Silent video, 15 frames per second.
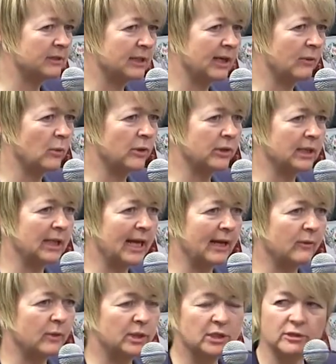then I want the
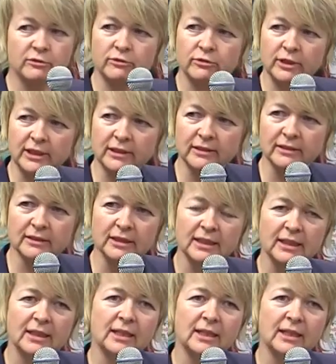language to feel